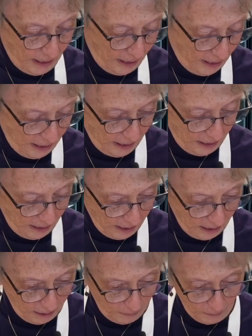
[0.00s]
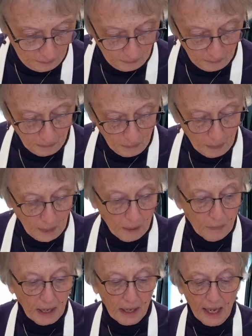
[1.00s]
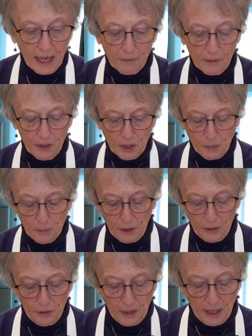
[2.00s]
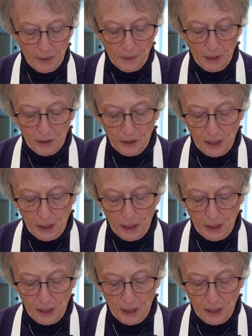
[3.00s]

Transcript: and about half of this butter that I melted.